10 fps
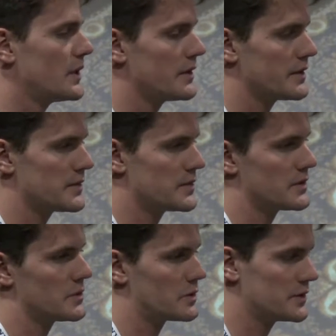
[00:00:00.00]
explore all
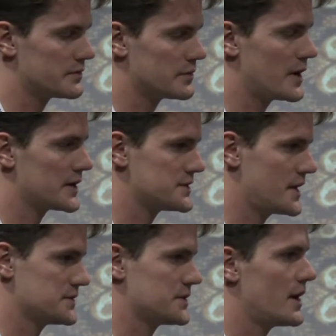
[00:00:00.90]
that the world of
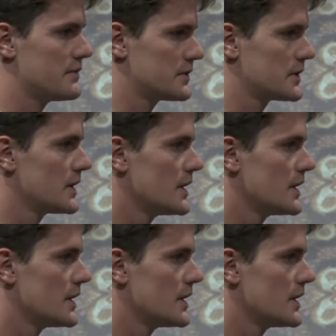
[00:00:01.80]
robotics has to